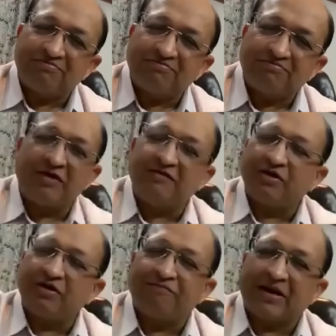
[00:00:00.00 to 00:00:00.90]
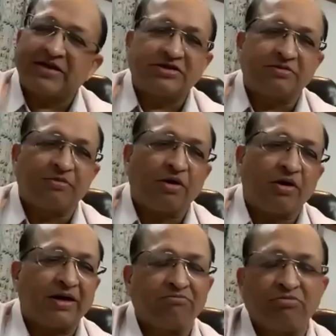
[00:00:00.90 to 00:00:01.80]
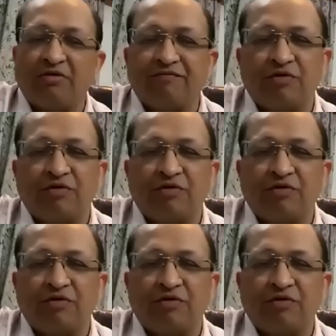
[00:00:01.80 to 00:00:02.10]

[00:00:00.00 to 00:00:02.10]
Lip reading: fever, you have paracetamol, and you have